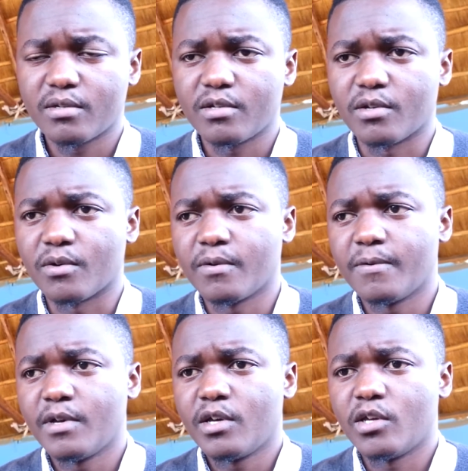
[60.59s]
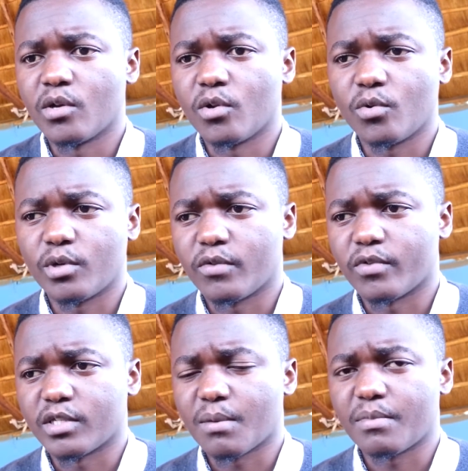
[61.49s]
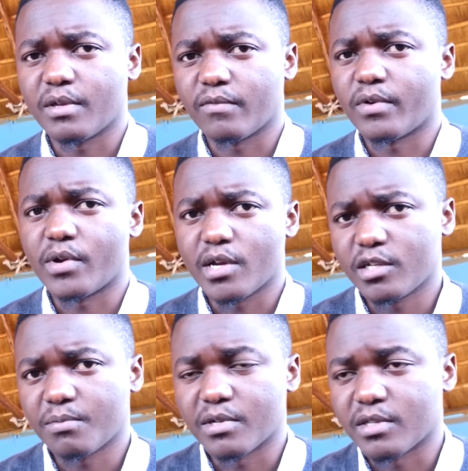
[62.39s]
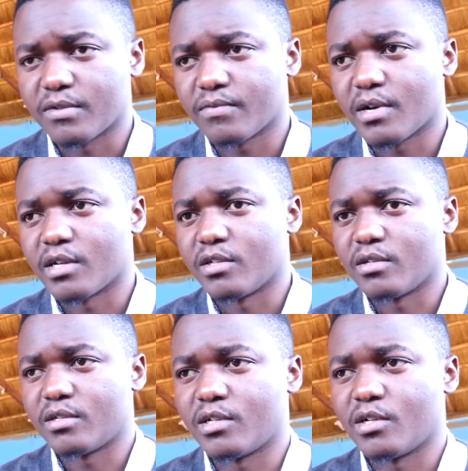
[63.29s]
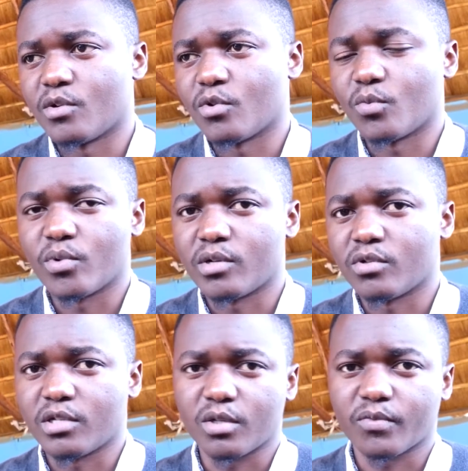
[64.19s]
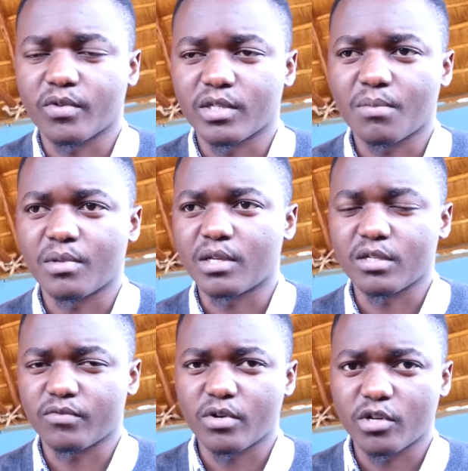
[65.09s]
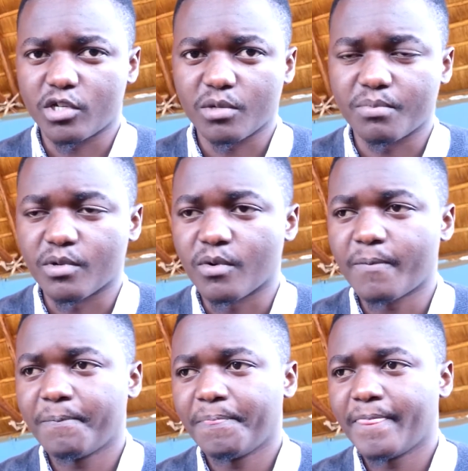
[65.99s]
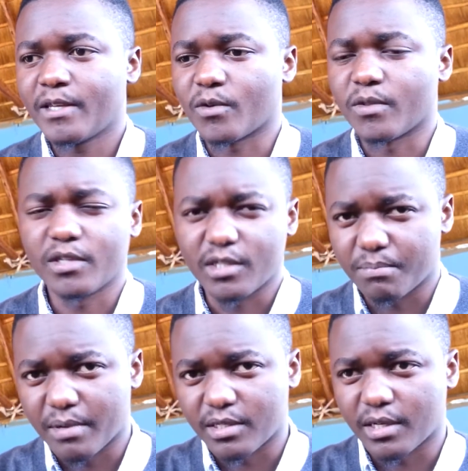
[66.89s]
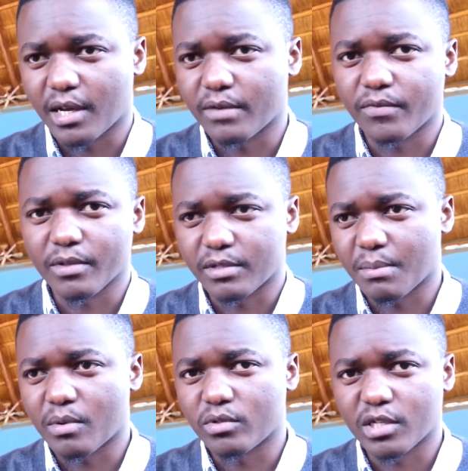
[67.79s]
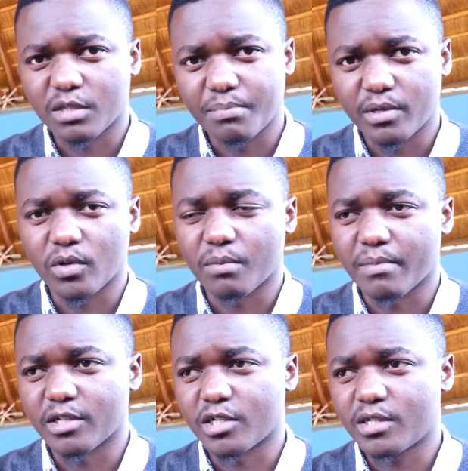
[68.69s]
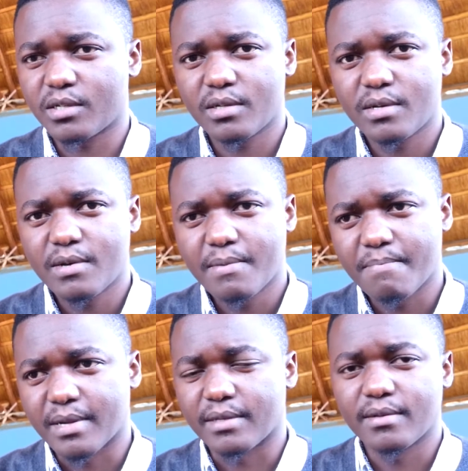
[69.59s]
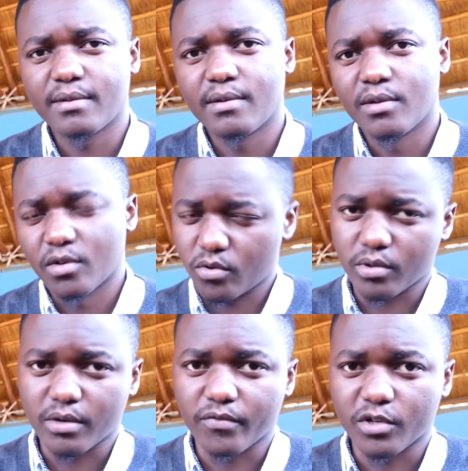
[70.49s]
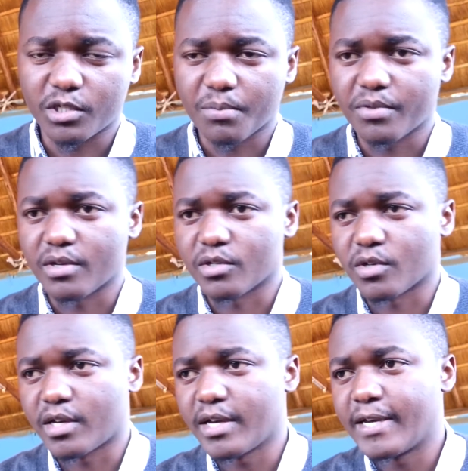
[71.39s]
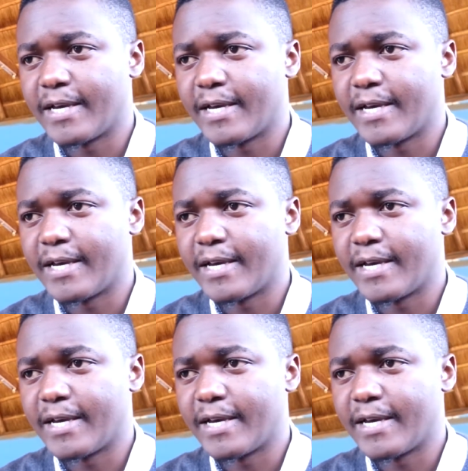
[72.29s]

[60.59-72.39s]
You're not looking for something very expensive, and you're not willing to settle for something that is very cheap. So this is basically for someone who's just building on budget but not looking for cheap things, okay?